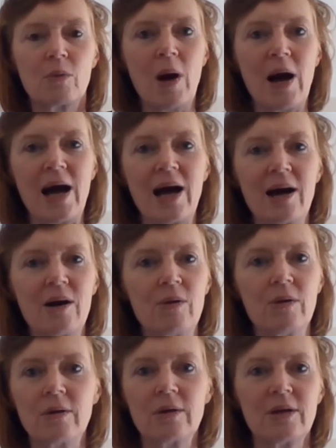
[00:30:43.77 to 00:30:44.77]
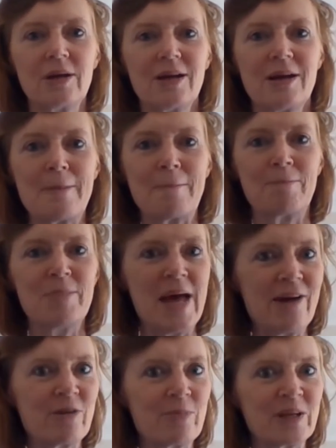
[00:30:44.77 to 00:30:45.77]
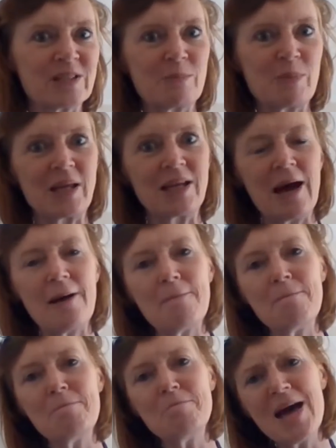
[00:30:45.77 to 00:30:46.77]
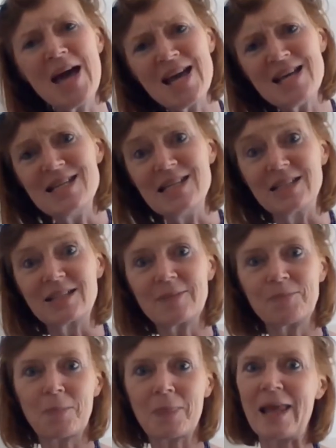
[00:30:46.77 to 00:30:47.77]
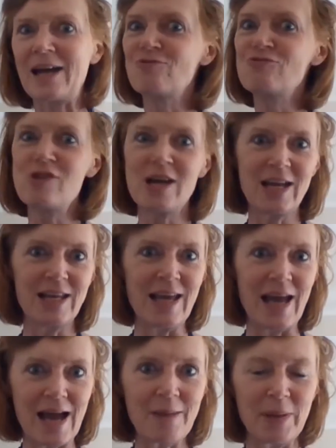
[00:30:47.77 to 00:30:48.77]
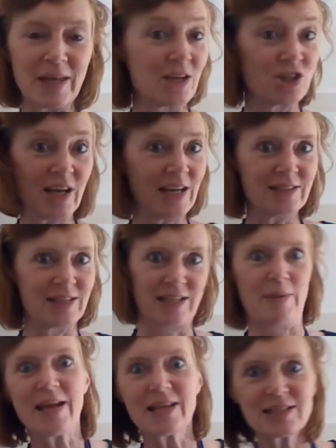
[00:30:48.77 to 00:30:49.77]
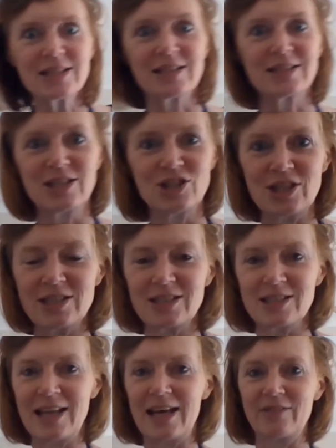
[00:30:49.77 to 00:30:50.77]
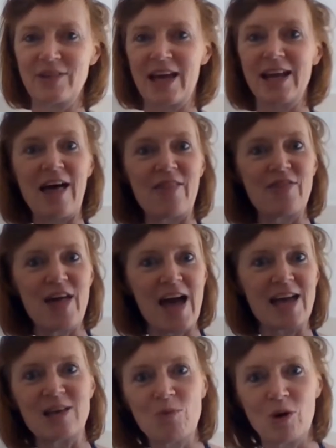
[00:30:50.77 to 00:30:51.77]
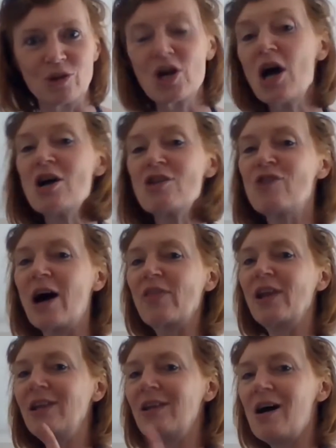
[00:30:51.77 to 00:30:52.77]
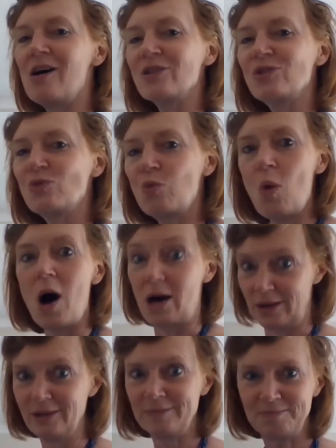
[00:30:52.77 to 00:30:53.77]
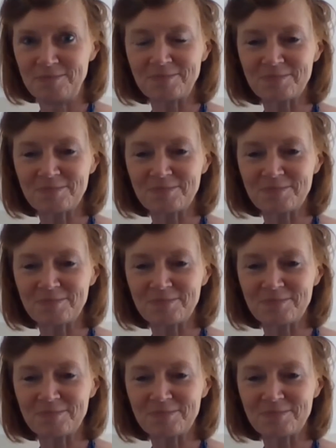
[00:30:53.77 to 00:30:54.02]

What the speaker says: Wow. Mary must have been amazed and really happy because she hadn't expected to see Jesus alive again, and there he was. Right, the last one.